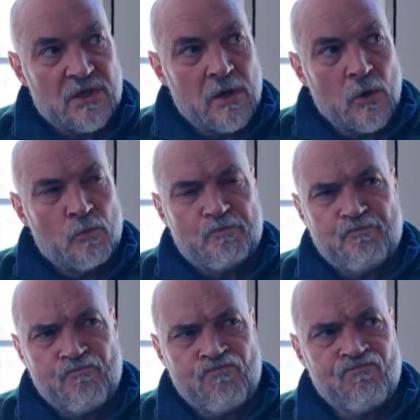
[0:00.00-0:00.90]
So,
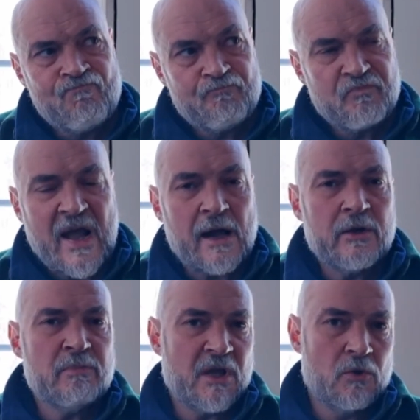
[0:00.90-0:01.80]

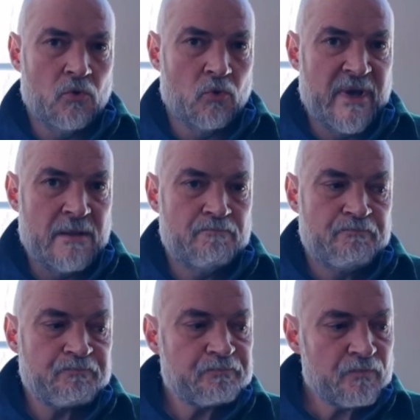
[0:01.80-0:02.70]
how do you make a hugel bed?
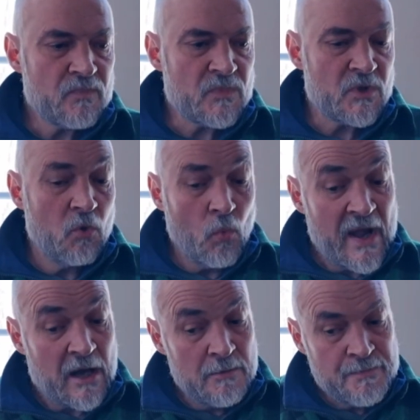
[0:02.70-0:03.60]

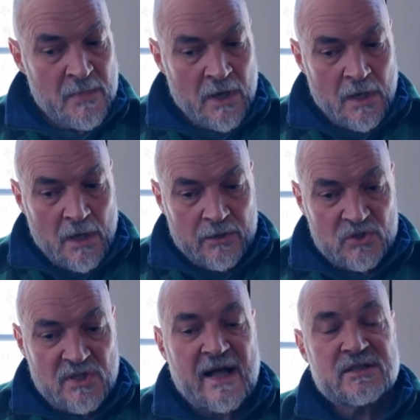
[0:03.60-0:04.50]
Well,
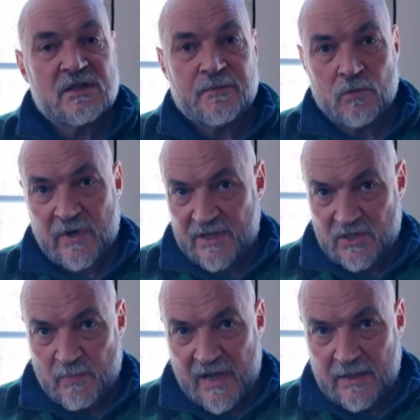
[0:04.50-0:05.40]
there's lots of different
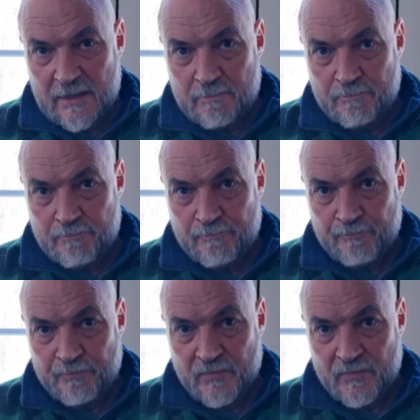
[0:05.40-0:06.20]
ways to make them.